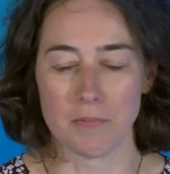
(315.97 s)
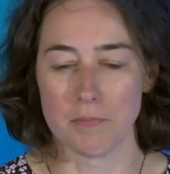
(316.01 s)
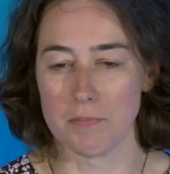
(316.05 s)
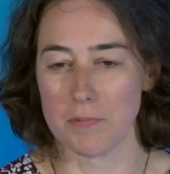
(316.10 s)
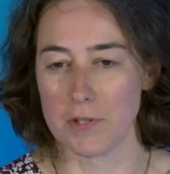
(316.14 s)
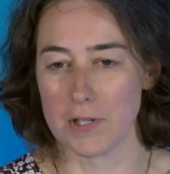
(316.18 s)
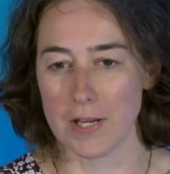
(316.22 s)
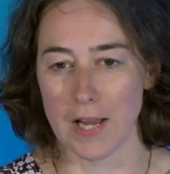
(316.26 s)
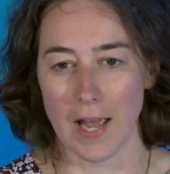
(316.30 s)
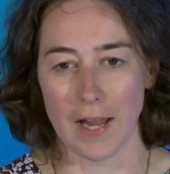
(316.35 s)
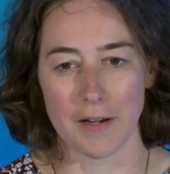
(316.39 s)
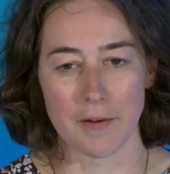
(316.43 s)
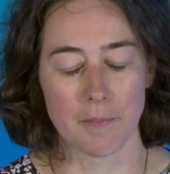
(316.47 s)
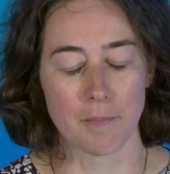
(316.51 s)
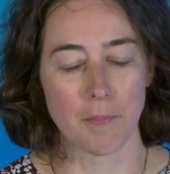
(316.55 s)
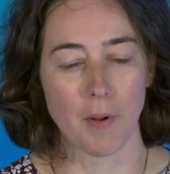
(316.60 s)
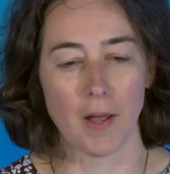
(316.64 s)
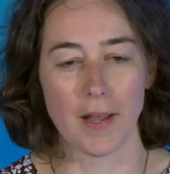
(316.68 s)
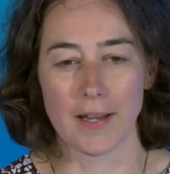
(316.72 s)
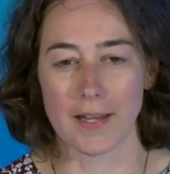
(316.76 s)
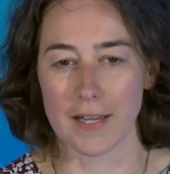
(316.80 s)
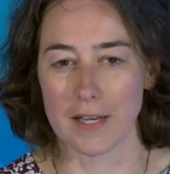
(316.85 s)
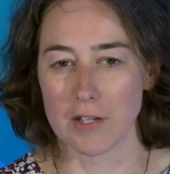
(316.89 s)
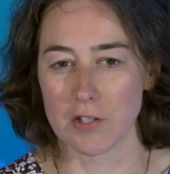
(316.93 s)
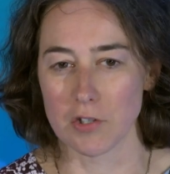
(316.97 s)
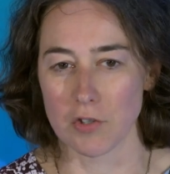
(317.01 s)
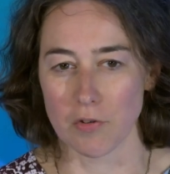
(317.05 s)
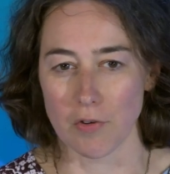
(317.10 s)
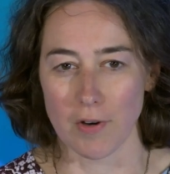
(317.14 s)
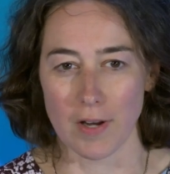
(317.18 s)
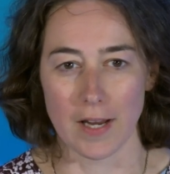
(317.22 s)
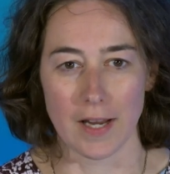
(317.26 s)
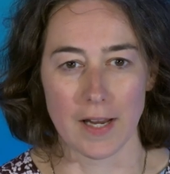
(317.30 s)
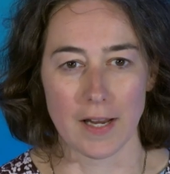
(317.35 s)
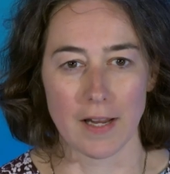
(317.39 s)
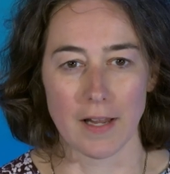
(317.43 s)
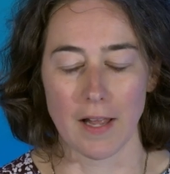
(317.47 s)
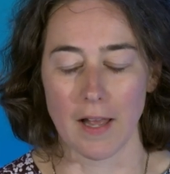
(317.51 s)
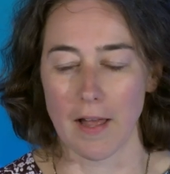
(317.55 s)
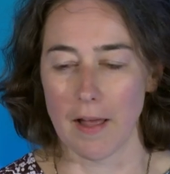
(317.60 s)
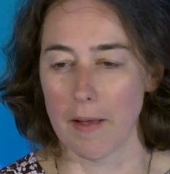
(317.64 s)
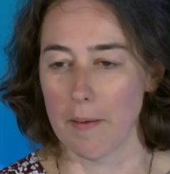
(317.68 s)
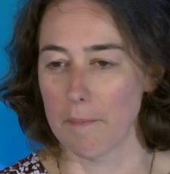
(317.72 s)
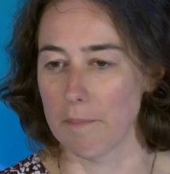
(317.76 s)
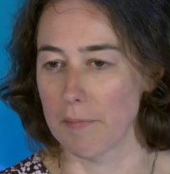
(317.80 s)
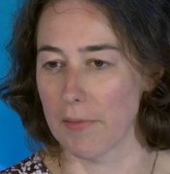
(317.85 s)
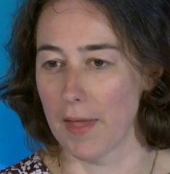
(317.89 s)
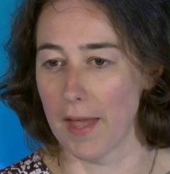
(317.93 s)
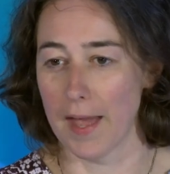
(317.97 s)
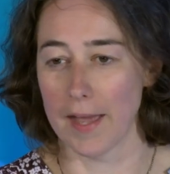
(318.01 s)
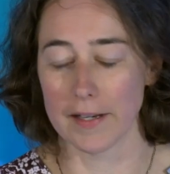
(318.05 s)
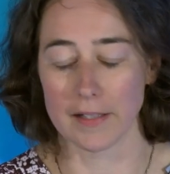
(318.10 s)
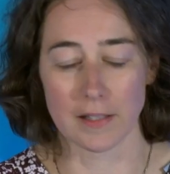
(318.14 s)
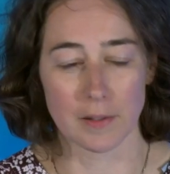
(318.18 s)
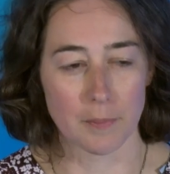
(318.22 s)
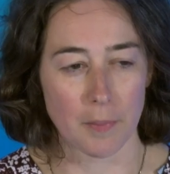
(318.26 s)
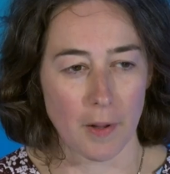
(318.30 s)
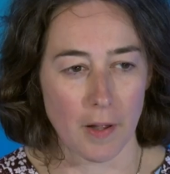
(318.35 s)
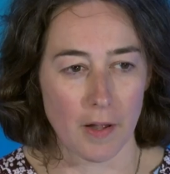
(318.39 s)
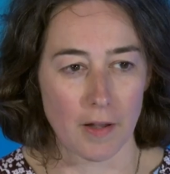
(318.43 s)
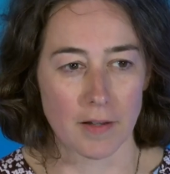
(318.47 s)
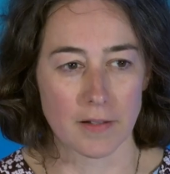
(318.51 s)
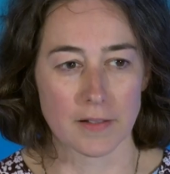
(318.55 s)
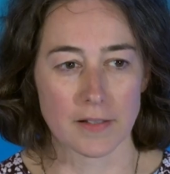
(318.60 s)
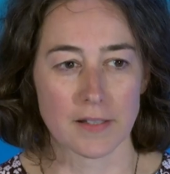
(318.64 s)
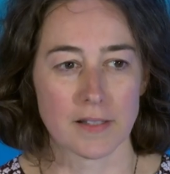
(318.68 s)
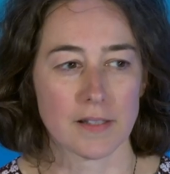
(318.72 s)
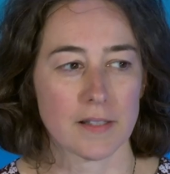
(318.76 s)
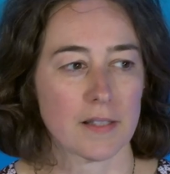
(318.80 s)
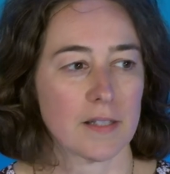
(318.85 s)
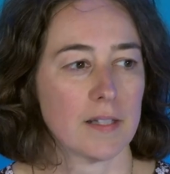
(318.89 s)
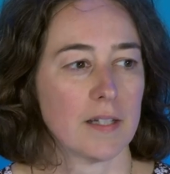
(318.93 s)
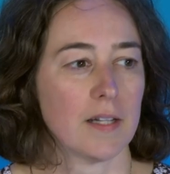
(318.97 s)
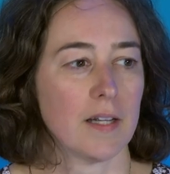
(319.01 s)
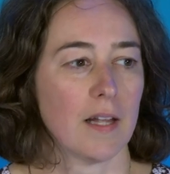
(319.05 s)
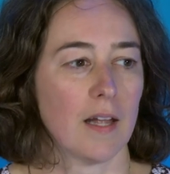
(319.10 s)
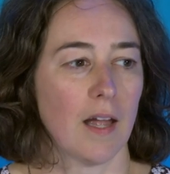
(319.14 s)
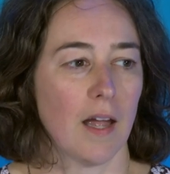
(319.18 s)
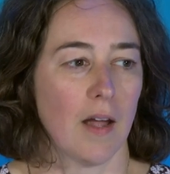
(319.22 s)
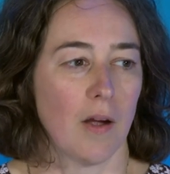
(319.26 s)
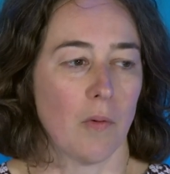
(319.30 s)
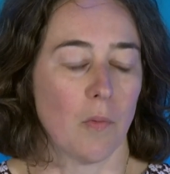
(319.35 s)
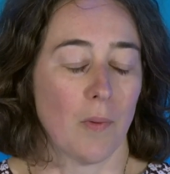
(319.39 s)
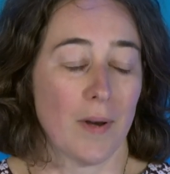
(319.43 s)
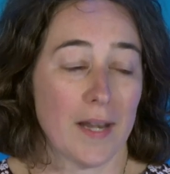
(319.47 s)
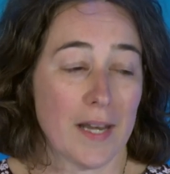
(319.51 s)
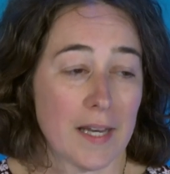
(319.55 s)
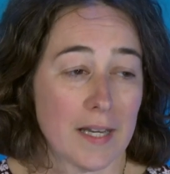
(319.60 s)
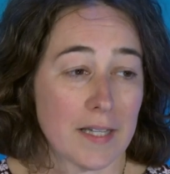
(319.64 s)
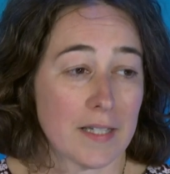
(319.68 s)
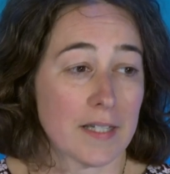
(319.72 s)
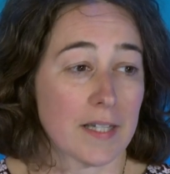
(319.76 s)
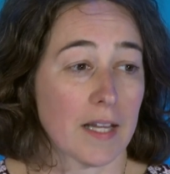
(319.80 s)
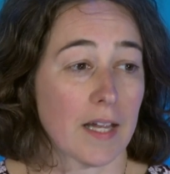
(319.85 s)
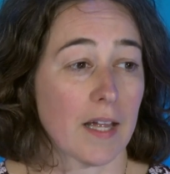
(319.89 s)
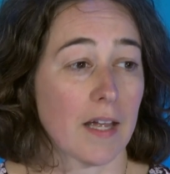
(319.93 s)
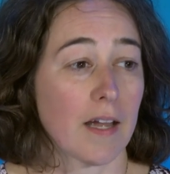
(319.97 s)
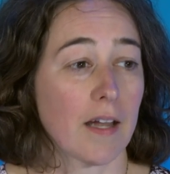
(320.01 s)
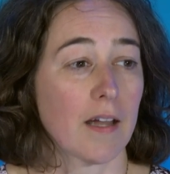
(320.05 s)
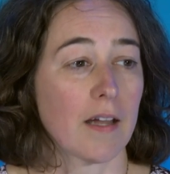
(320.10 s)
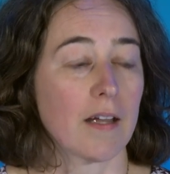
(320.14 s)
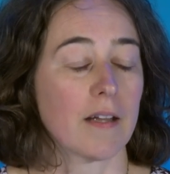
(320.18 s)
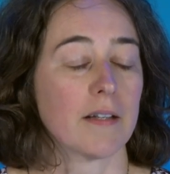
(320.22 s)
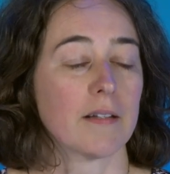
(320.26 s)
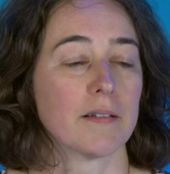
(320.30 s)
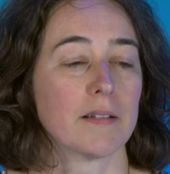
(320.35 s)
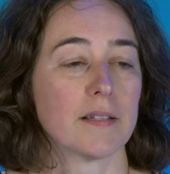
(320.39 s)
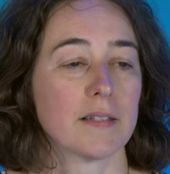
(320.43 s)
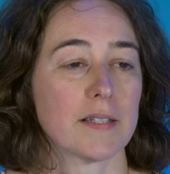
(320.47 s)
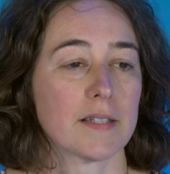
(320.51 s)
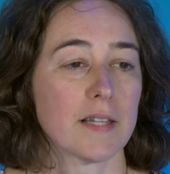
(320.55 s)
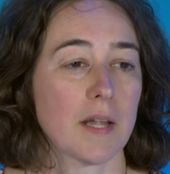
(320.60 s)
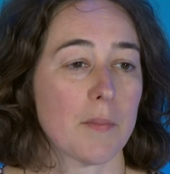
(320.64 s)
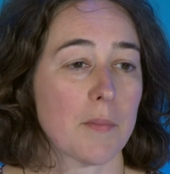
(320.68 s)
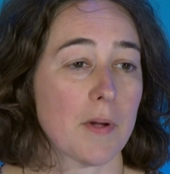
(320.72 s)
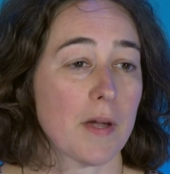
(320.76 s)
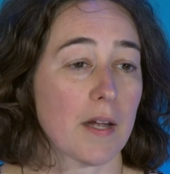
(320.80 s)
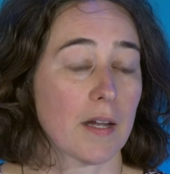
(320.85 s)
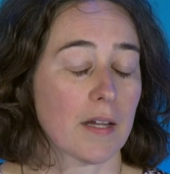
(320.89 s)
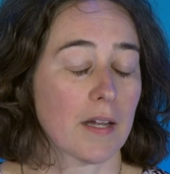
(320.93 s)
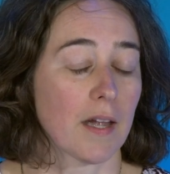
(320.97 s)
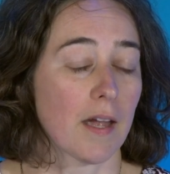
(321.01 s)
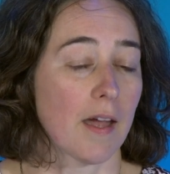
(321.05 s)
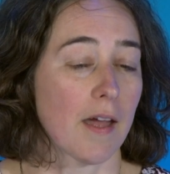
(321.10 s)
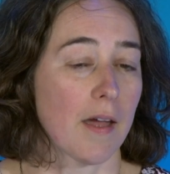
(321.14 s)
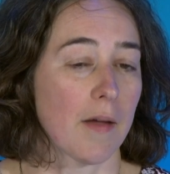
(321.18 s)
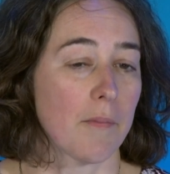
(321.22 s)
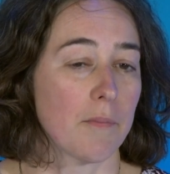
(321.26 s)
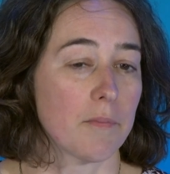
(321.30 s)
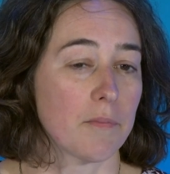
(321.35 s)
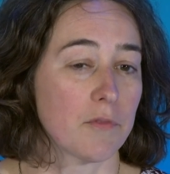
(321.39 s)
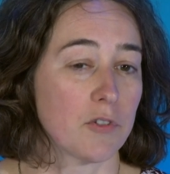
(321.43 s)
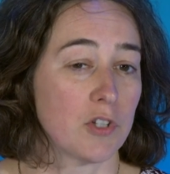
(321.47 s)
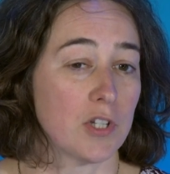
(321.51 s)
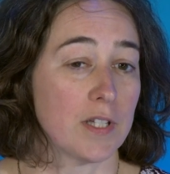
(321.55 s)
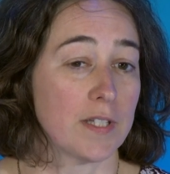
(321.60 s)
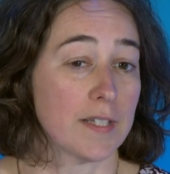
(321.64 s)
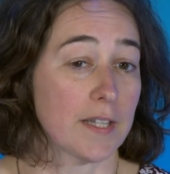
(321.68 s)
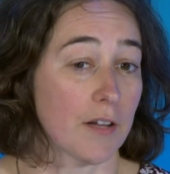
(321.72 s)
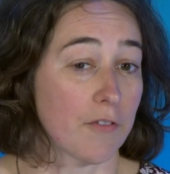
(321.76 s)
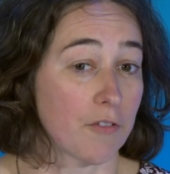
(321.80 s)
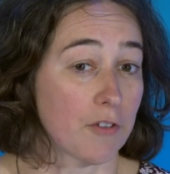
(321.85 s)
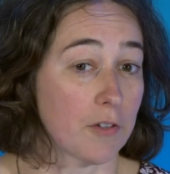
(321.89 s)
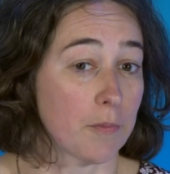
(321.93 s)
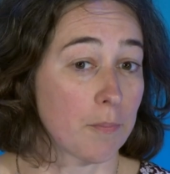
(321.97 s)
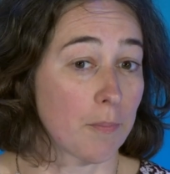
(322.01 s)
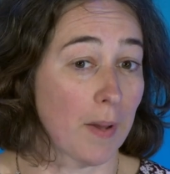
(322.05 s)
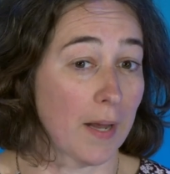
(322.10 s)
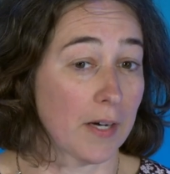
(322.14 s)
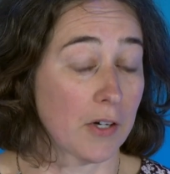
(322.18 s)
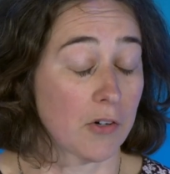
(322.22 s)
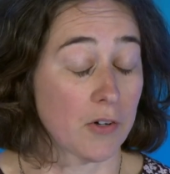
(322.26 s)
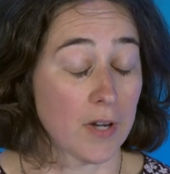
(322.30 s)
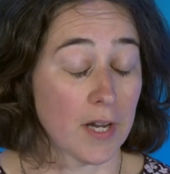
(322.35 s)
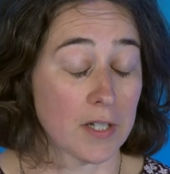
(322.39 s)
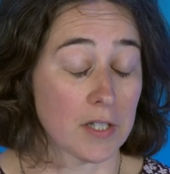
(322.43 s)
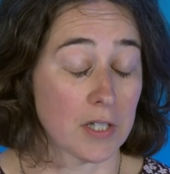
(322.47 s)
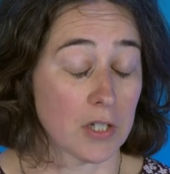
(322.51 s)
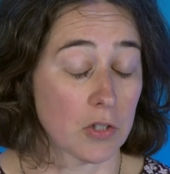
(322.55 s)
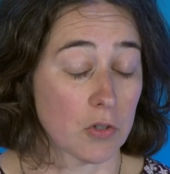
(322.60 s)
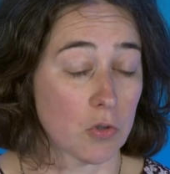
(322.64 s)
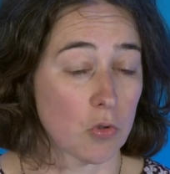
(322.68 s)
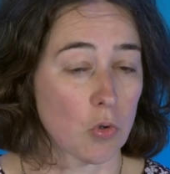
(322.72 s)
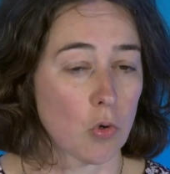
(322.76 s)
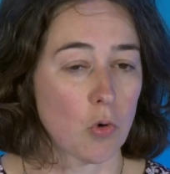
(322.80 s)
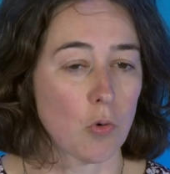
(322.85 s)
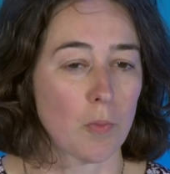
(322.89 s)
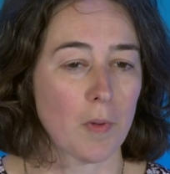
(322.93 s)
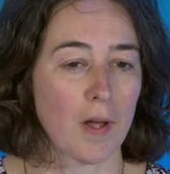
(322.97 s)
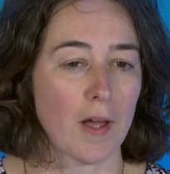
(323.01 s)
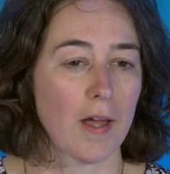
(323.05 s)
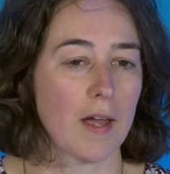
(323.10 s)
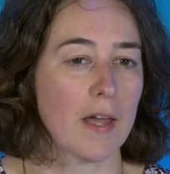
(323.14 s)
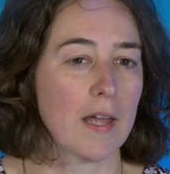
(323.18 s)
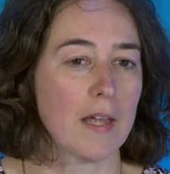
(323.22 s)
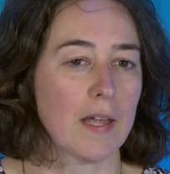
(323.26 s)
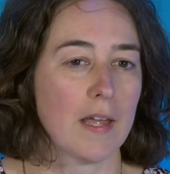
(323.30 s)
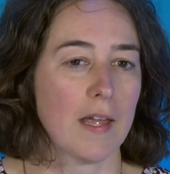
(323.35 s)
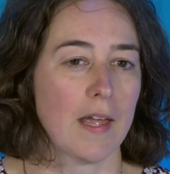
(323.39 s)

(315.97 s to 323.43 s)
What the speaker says: She had a bike injury. The handlebars went into her stomach. She suffered pancreatic trauma.